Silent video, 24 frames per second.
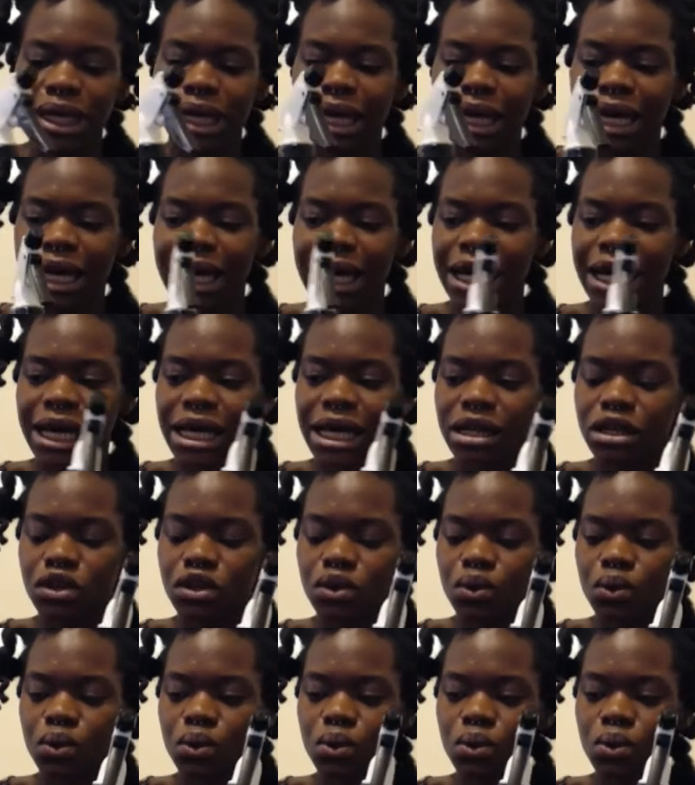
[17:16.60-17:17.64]
and
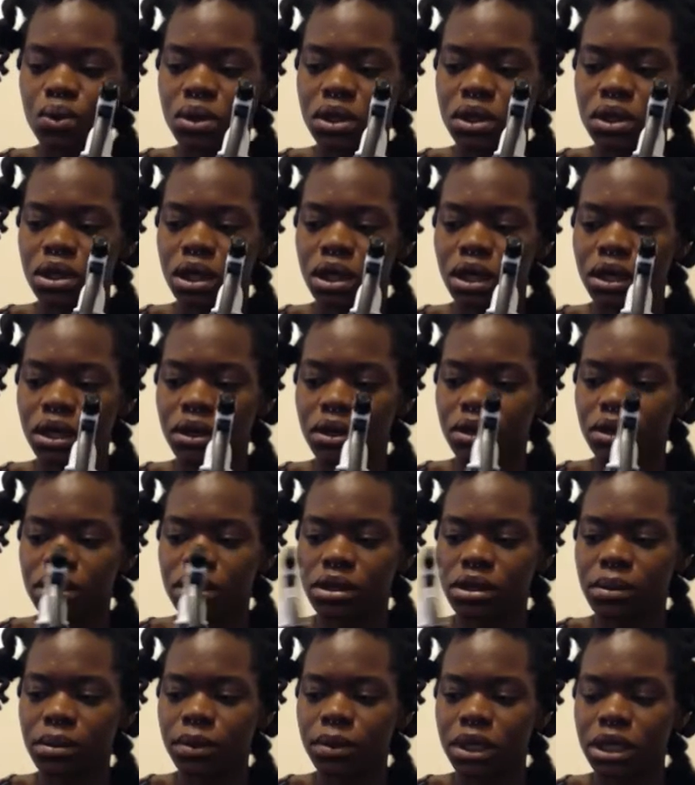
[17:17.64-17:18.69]
also
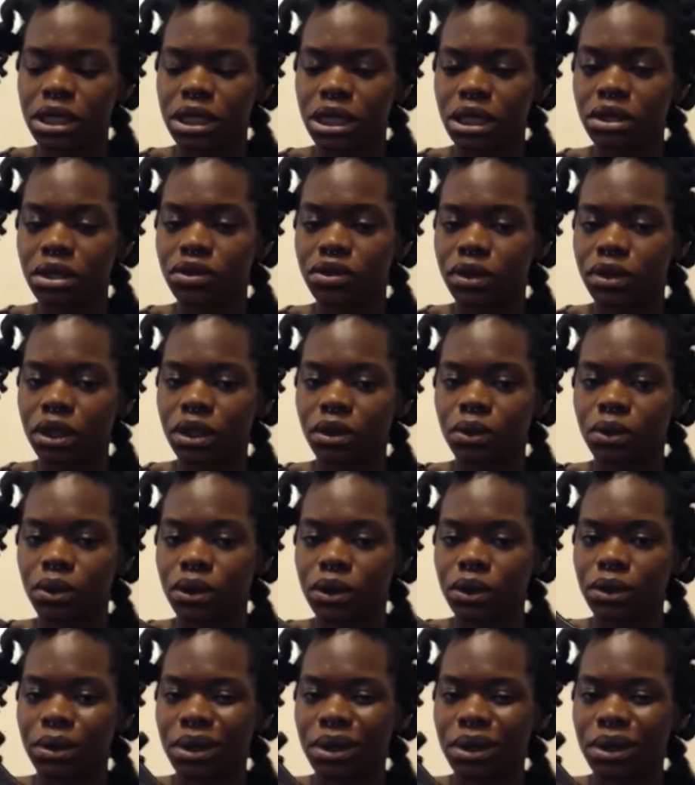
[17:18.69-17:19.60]
some of the tea tree oil.